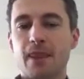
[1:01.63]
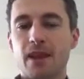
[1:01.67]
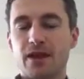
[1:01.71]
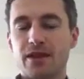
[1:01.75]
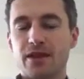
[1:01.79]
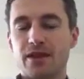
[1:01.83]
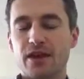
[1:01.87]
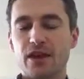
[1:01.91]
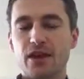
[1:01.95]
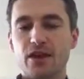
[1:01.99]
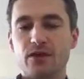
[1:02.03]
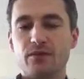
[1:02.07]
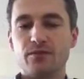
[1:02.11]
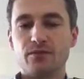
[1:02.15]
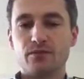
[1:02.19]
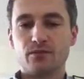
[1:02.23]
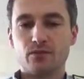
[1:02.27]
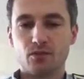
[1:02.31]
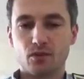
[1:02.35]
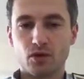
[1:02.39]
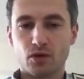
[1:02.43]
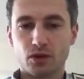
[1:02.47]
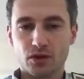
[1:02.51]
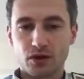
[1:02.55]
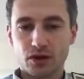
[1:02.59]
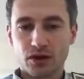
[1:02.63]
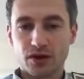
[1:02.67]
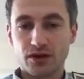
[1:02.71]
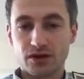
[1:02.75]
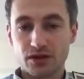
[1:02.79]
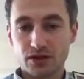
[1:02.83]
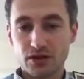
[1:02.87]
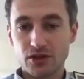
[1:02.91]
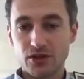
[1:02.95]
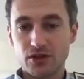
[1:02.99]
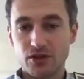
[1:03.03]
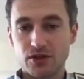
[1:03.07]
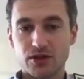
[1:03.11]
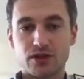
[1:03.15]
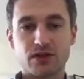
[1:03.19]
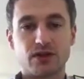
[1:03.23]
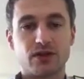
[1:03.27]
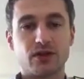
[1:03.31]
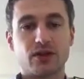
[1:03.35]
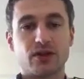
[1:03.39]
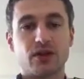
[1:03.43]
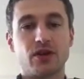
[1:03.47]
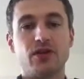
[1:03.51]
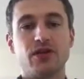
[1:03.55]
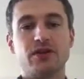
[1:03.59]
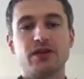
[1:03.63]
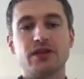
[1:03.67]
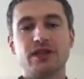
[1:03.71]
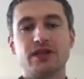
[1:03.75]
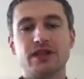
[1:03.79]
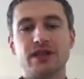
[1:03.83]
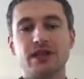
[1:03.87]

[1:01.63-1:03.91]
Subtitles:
And then what you're going to do is you're going to go into